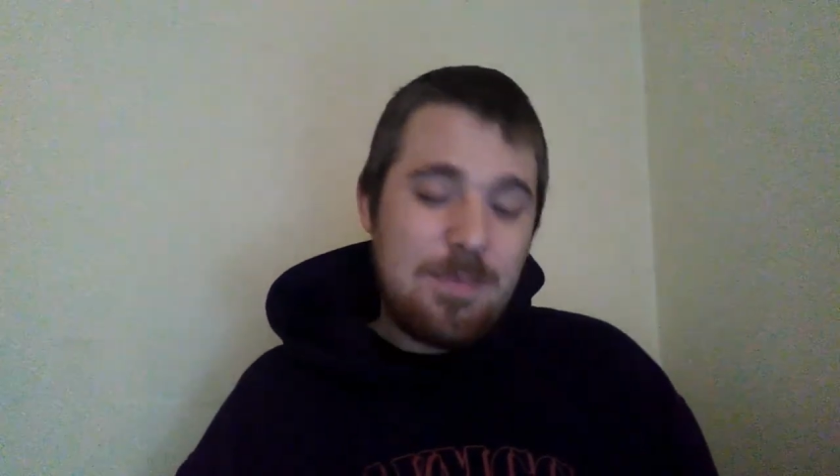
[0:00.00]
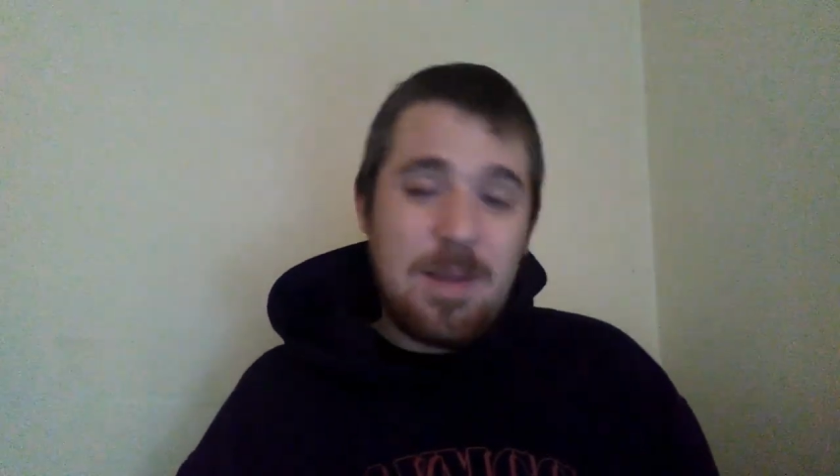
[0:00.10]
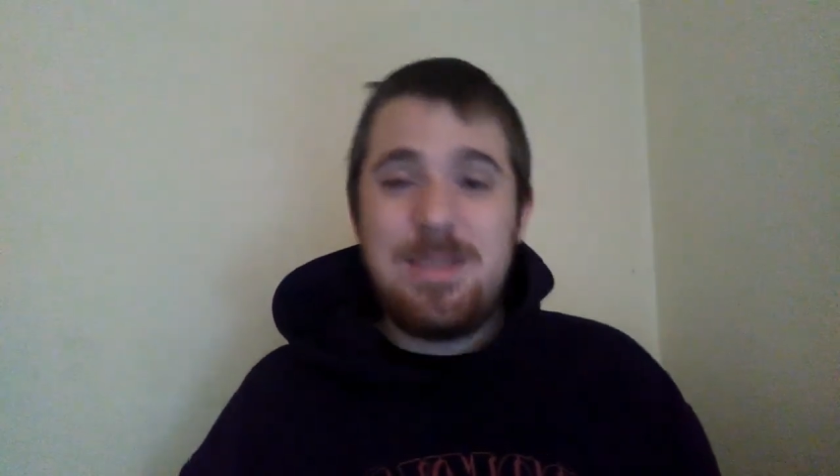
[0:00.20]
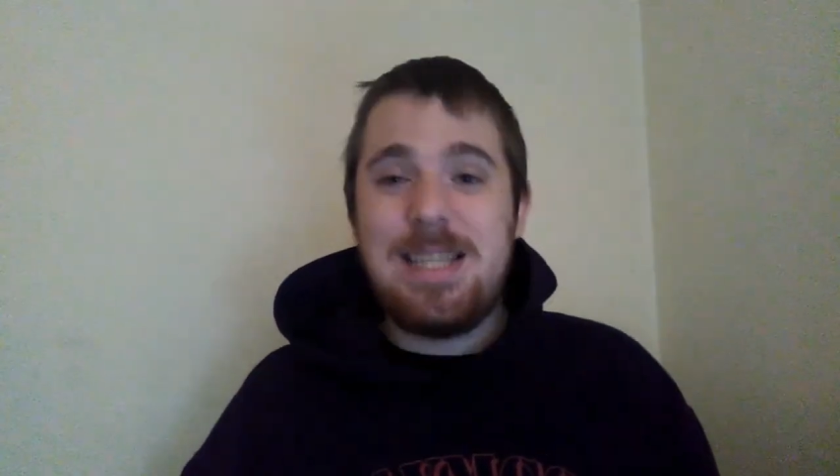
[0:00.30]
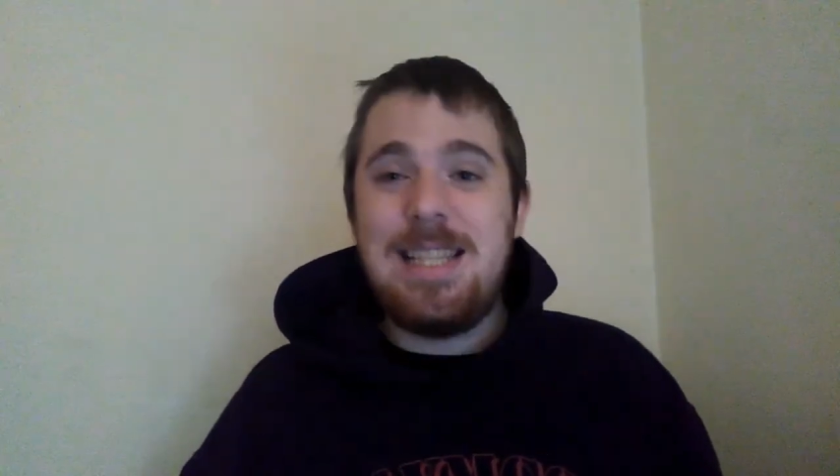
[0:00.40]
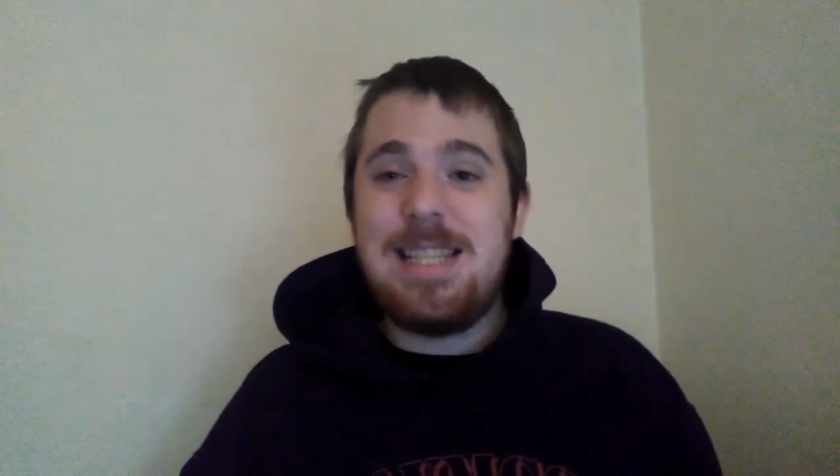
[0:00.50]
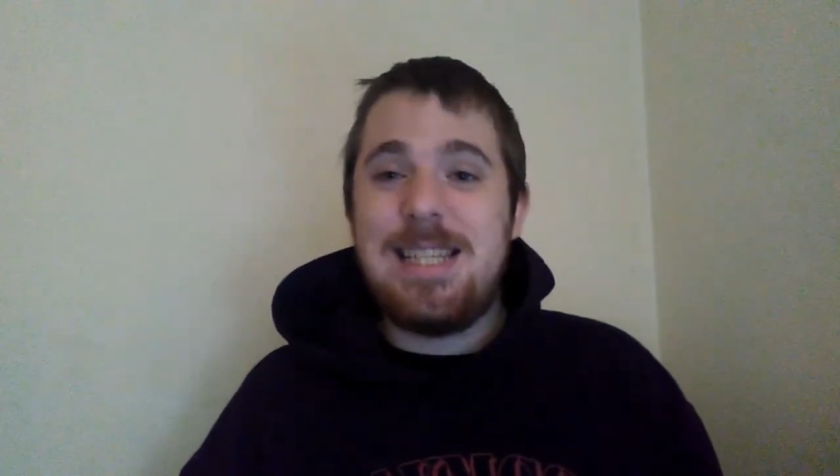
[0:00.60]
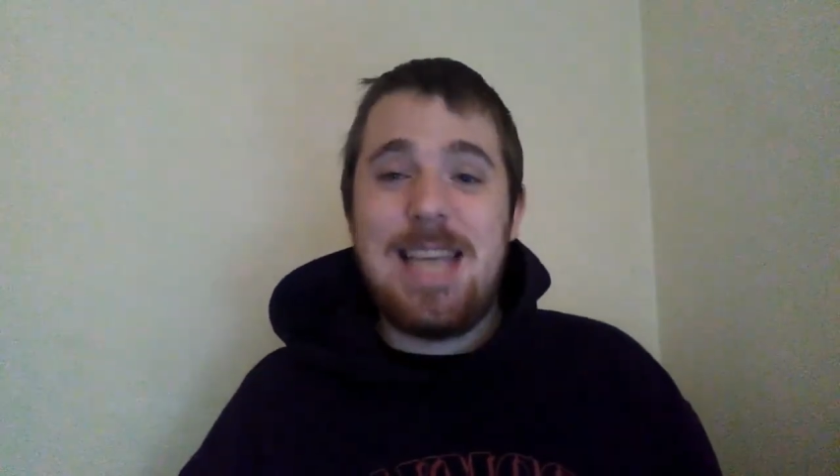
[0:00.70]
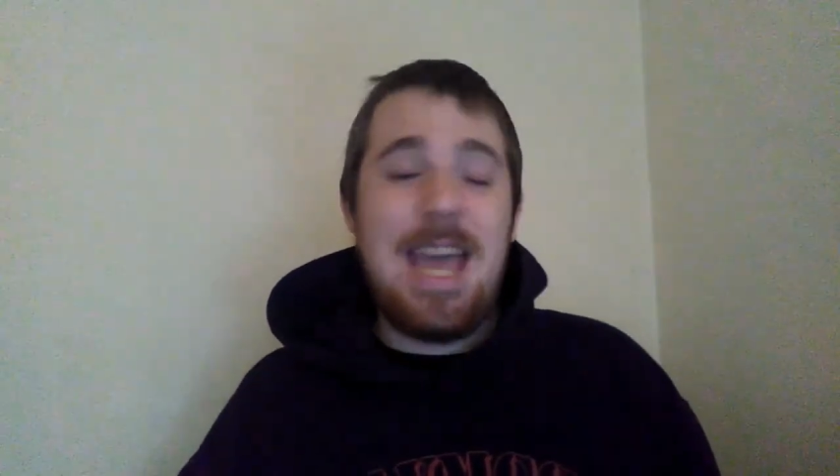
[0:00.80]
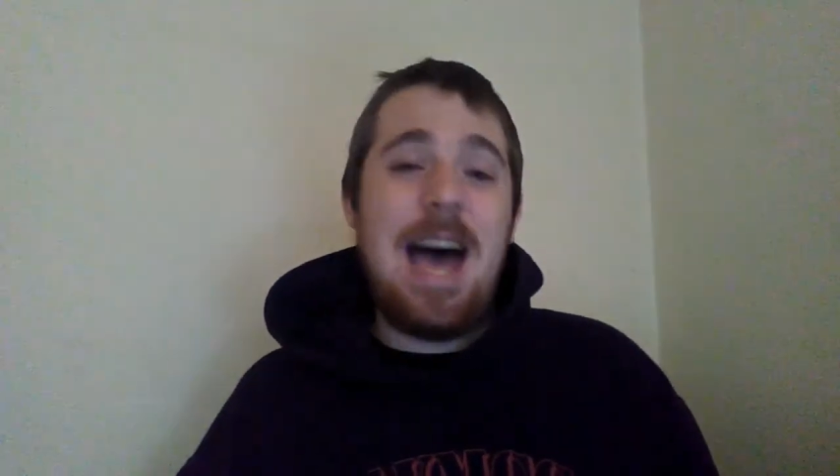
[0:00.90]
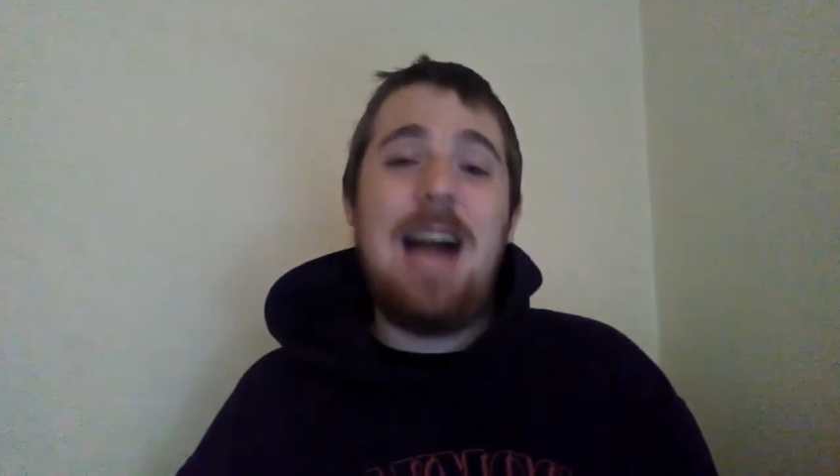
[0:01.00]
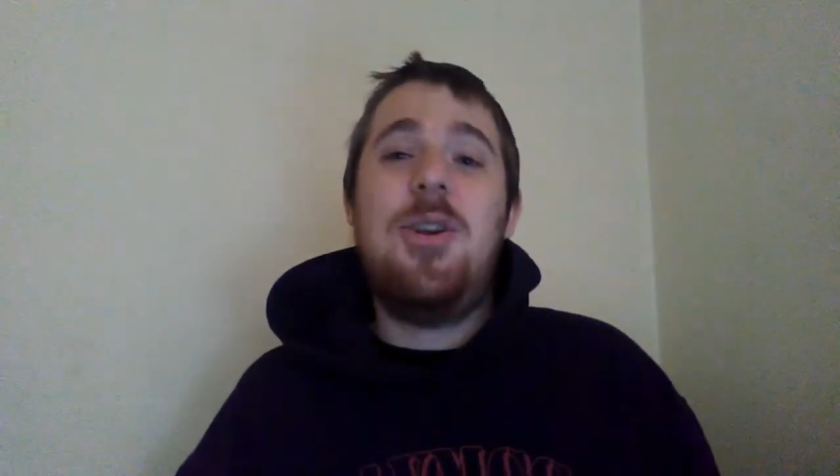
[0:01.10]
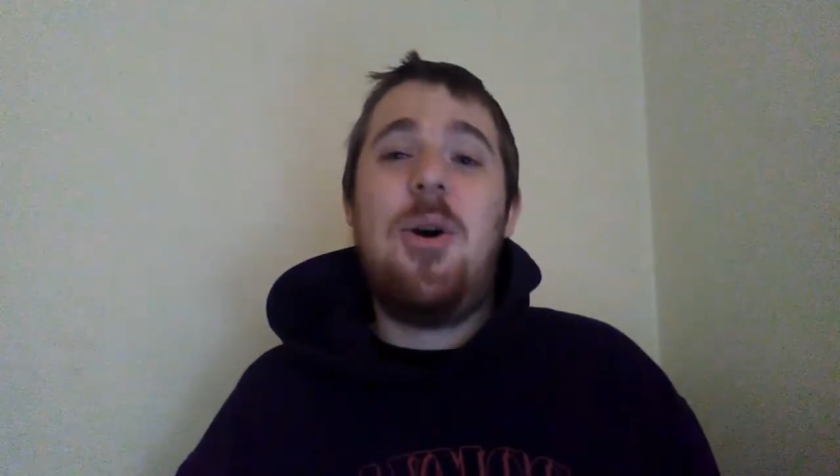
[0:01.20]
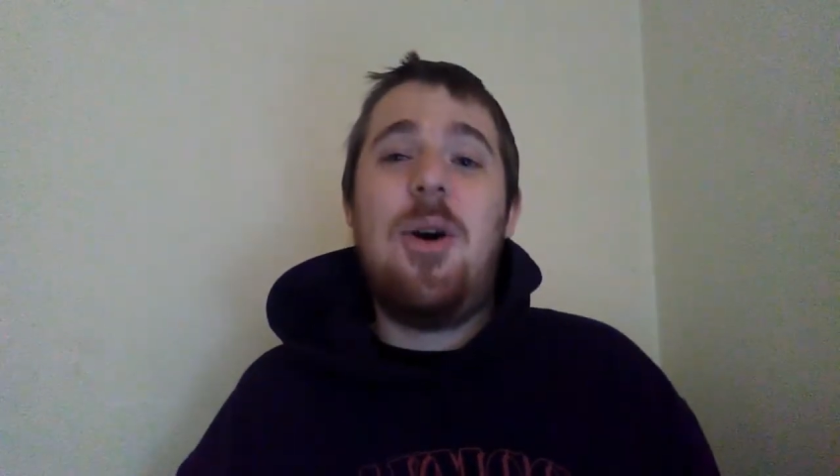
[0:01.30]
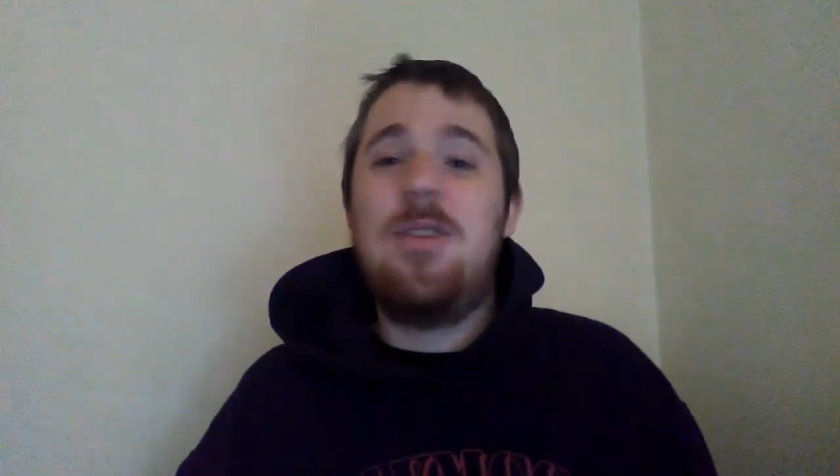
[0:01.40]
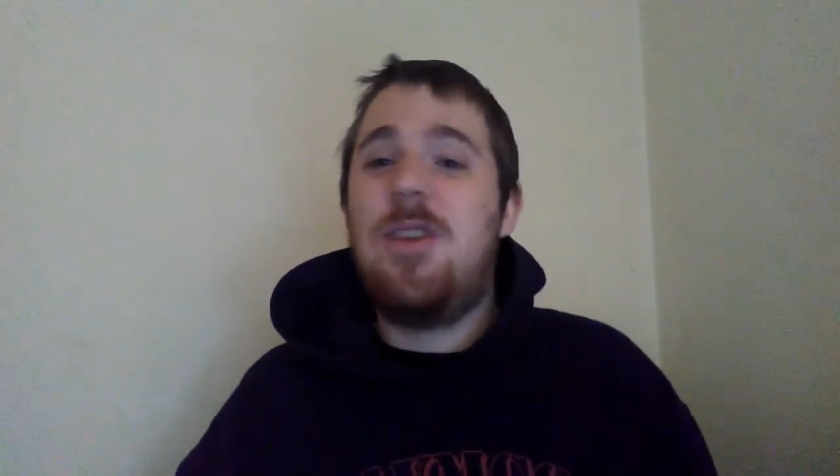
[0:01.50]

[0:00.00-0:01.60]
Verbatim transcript: I'm sad to say I know I've